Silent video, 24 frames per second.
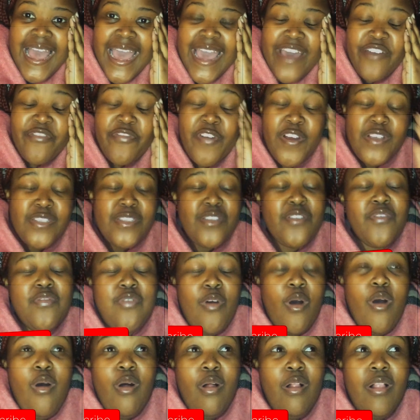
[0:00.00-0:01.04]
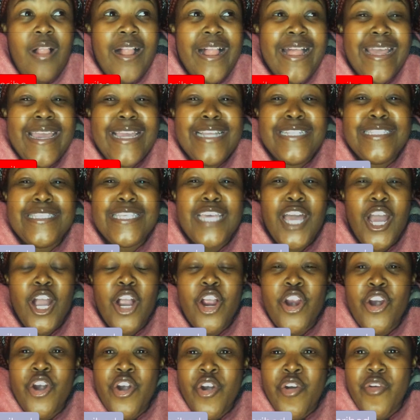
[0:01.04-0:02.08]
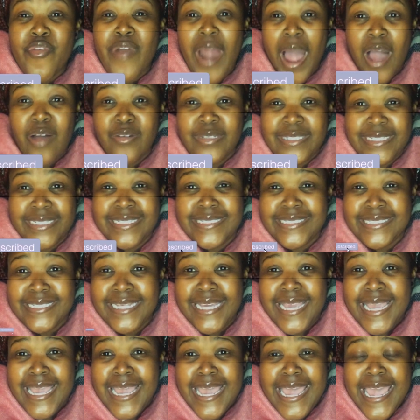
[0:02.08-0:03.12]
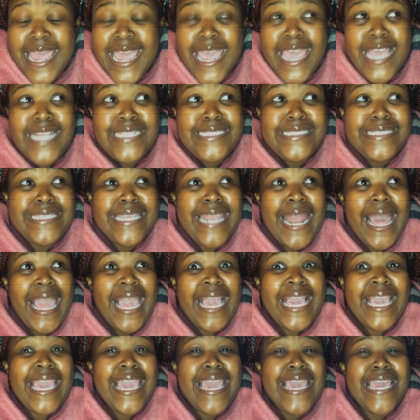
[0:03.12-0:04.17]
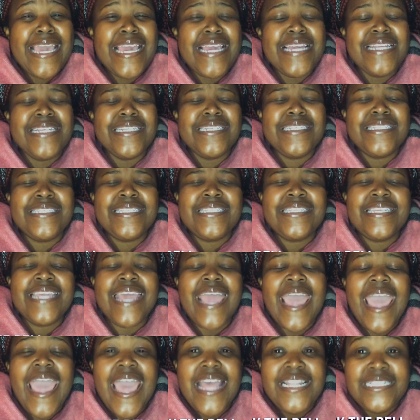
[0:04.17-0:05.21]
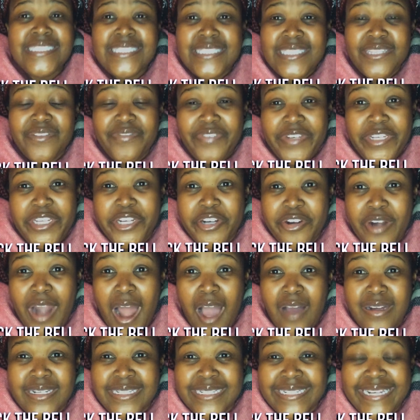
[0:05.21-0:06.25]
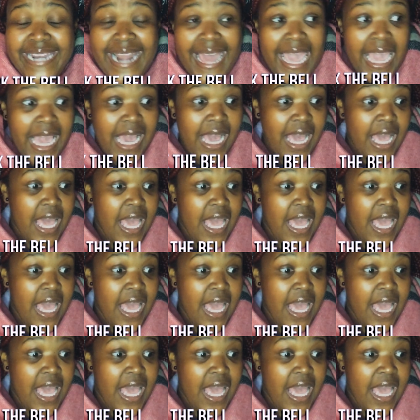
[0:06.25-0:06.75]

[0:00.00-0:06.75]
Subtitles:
first of all, it's crowded. It's like intensively crowded. Like,